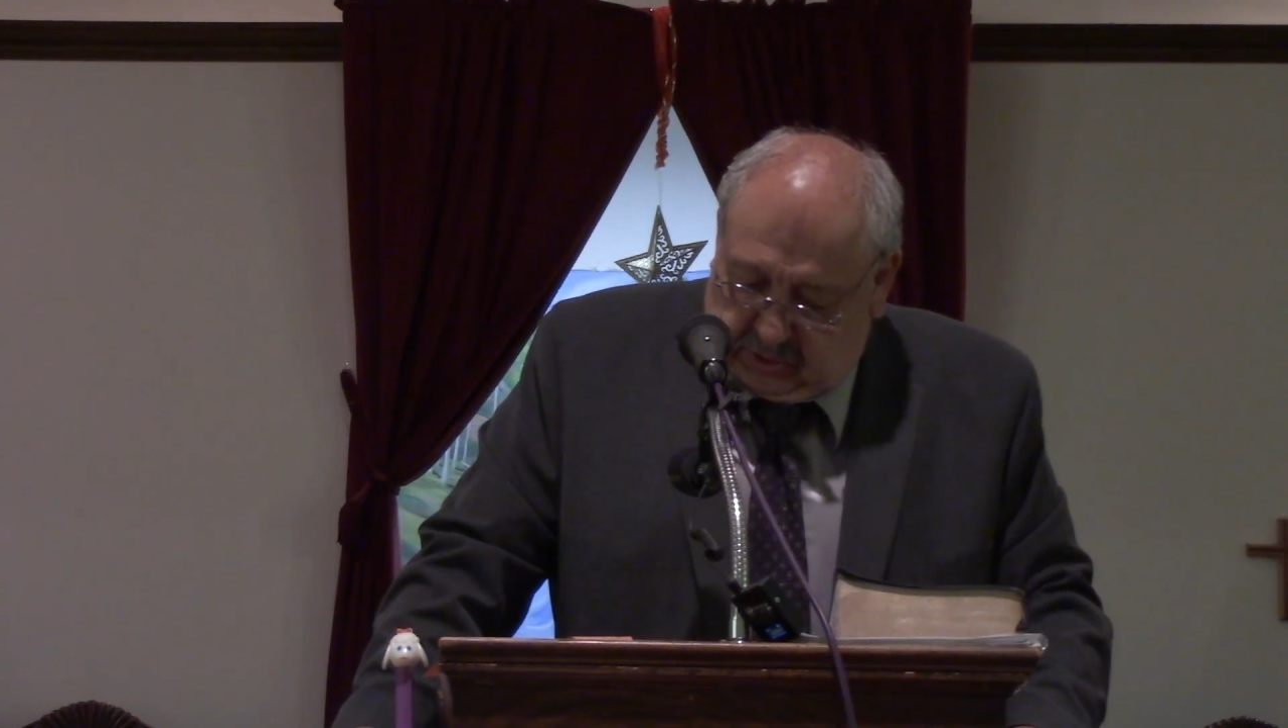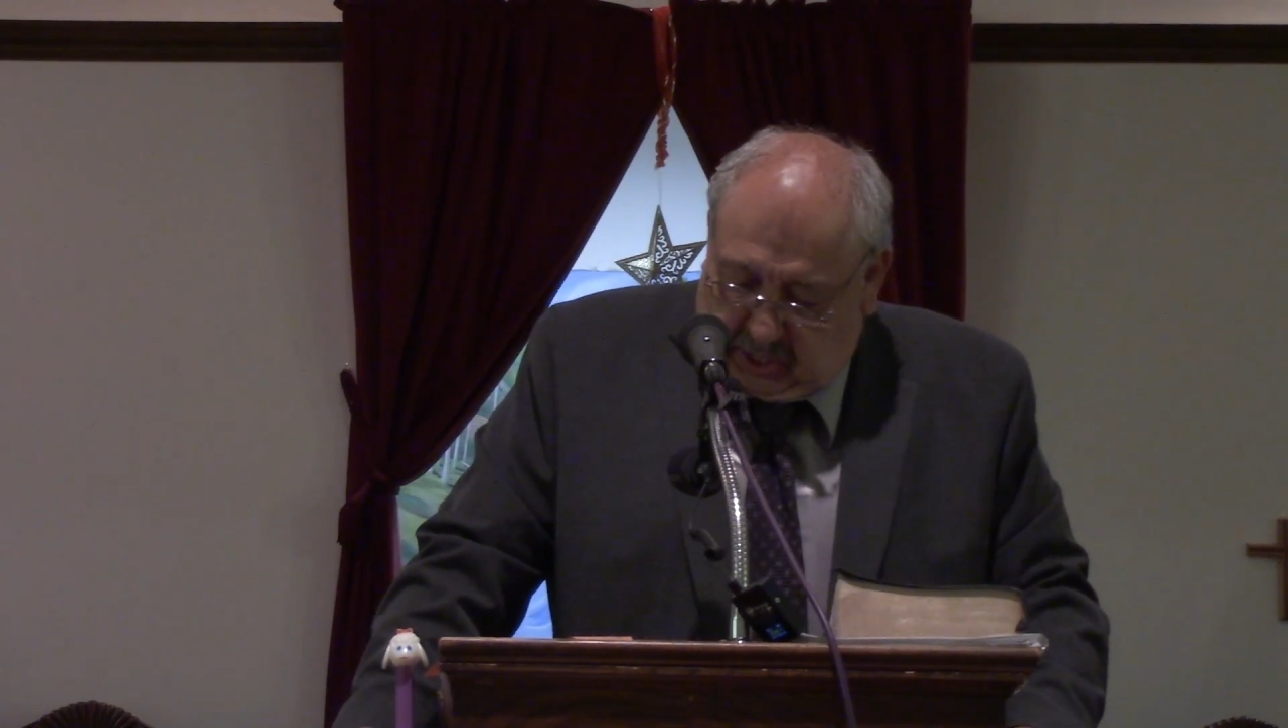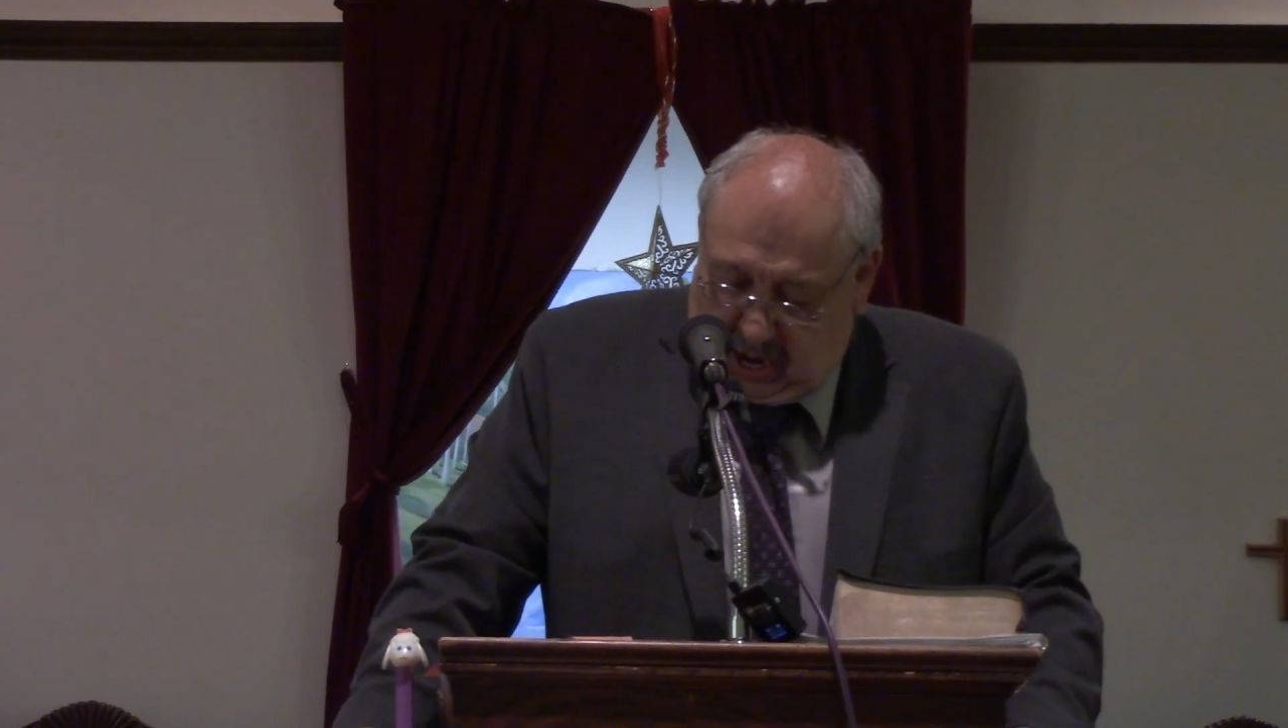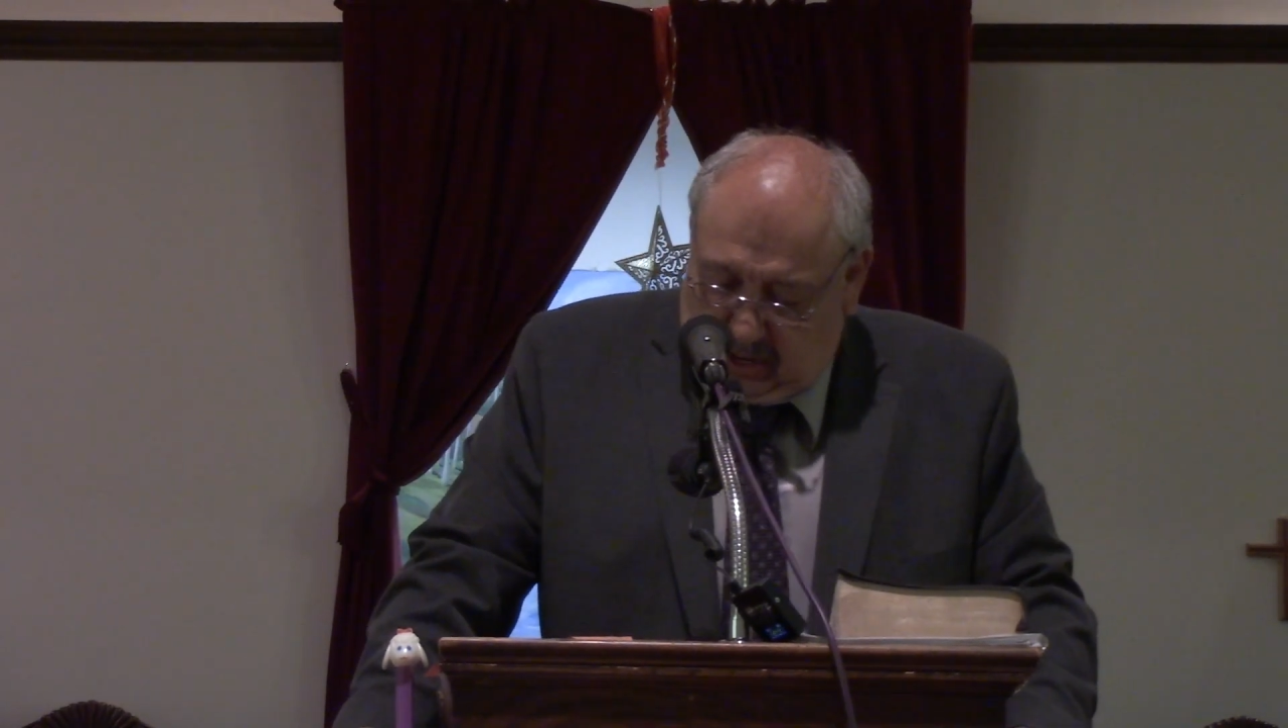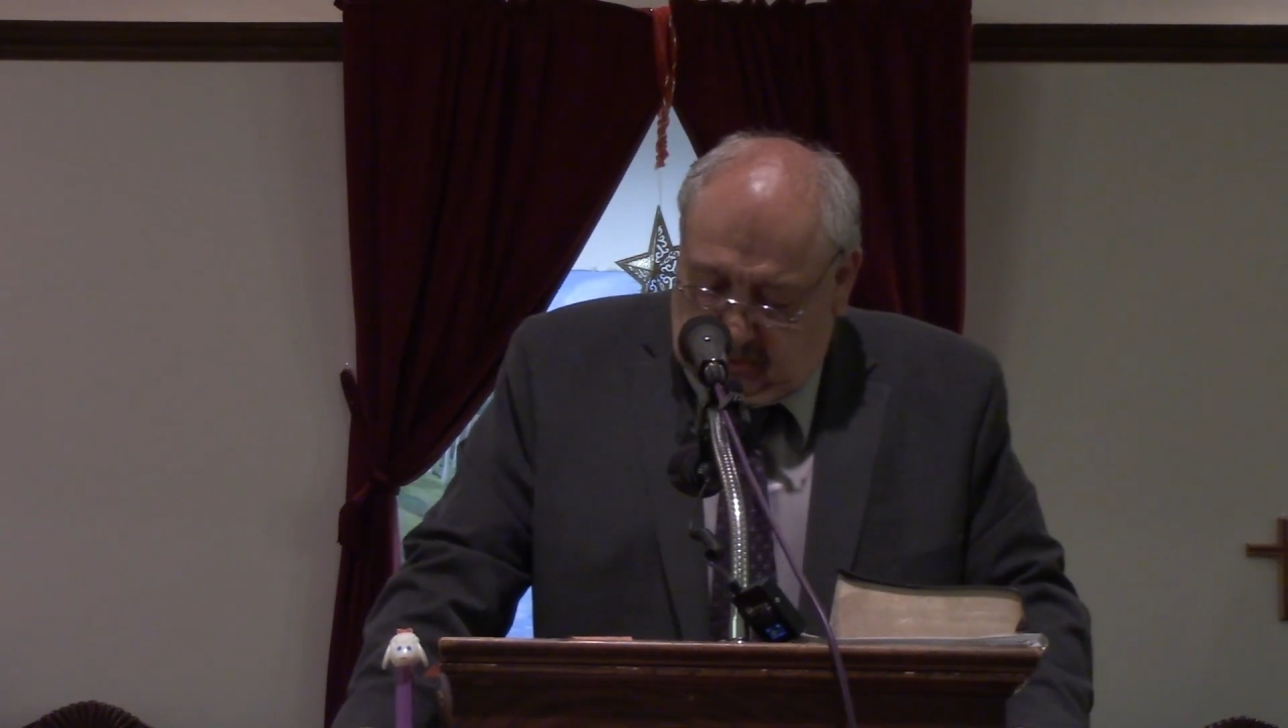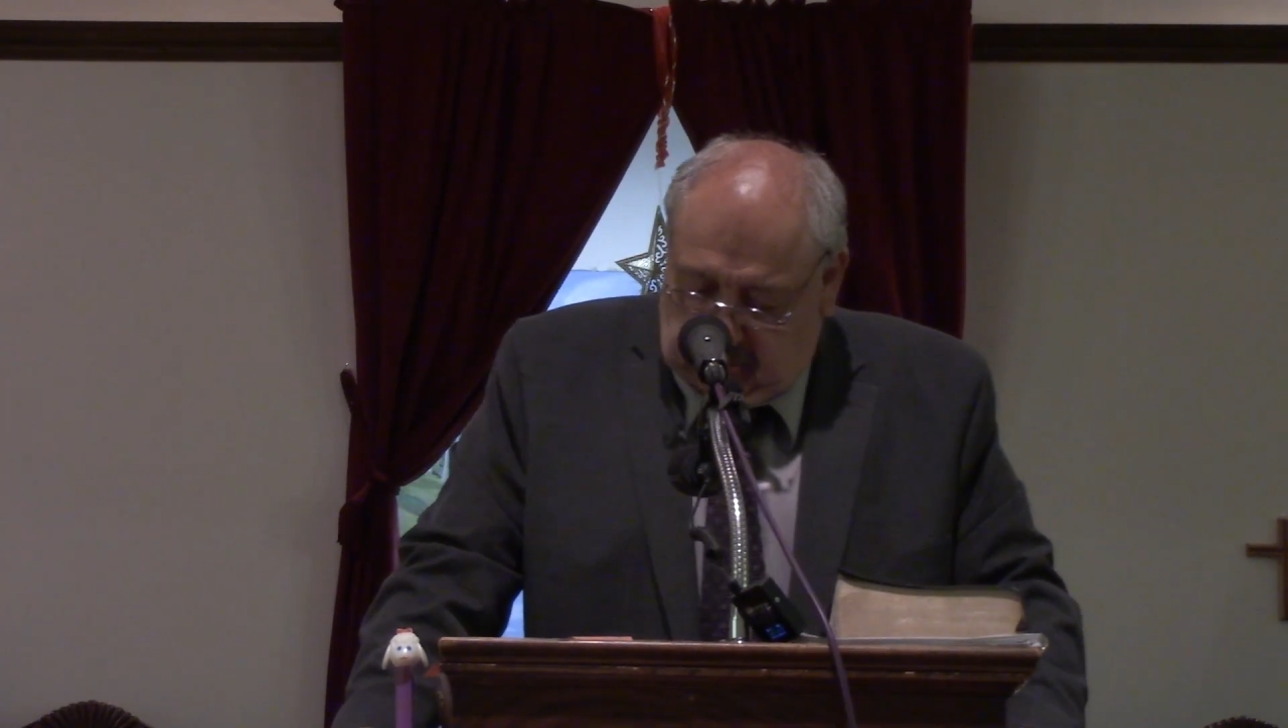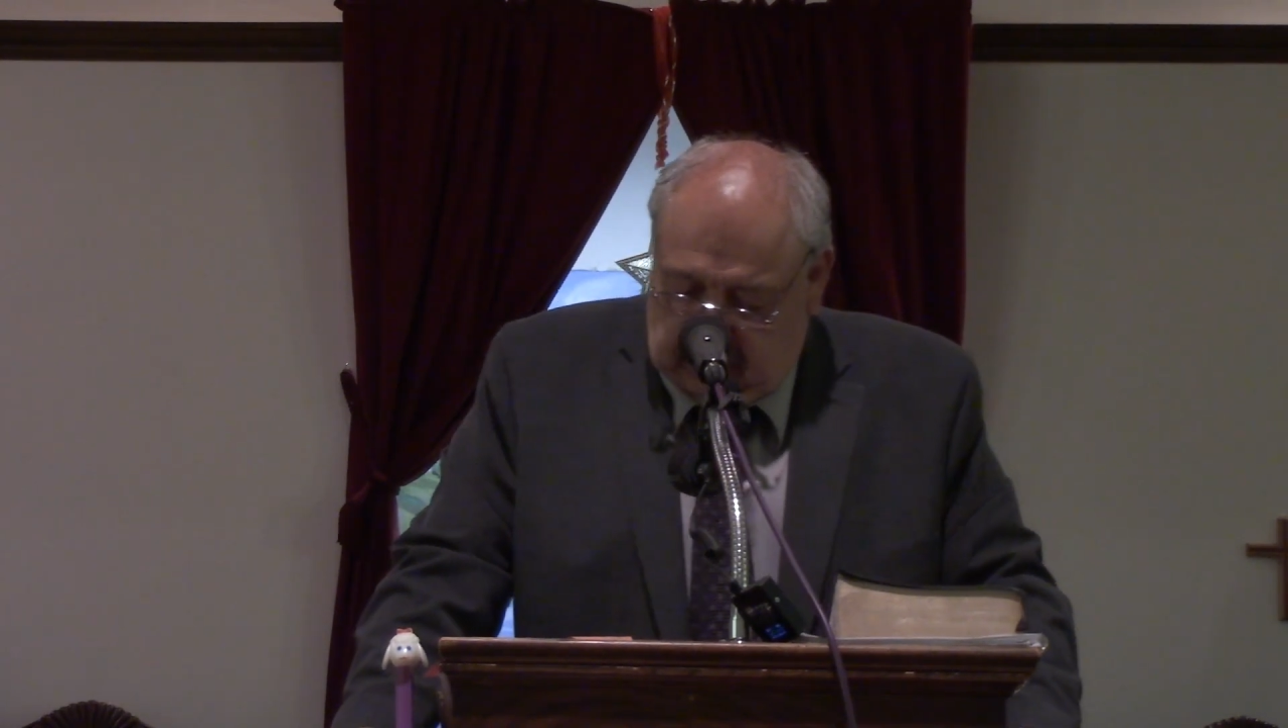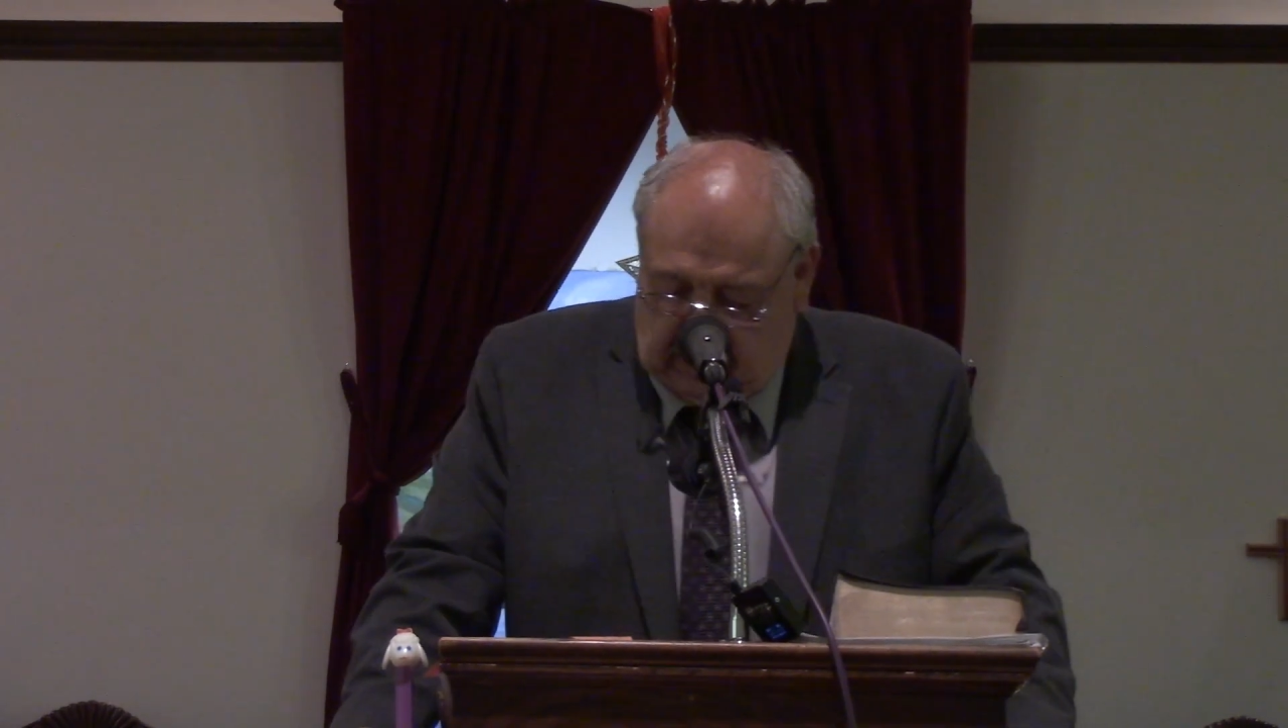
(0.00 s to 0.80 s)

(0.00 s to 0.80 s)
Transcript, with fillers: child